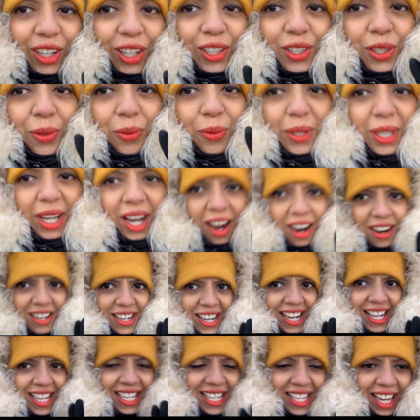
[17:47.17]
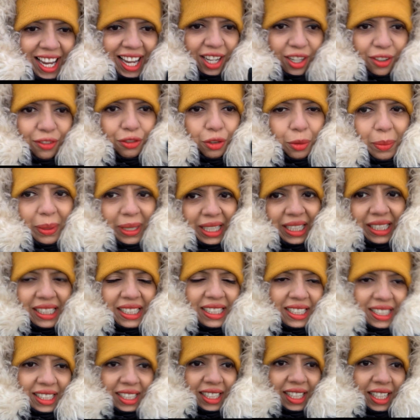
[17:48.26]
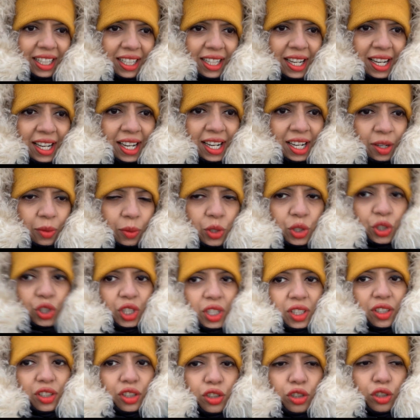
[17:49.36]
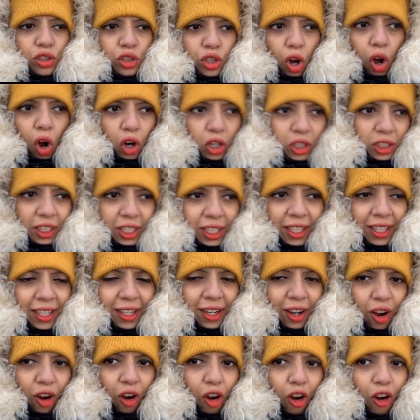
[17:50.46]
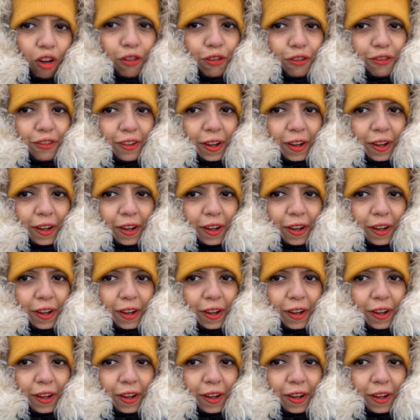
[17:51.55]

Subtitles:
Okay, so we are inside a Forbidden City, which is north of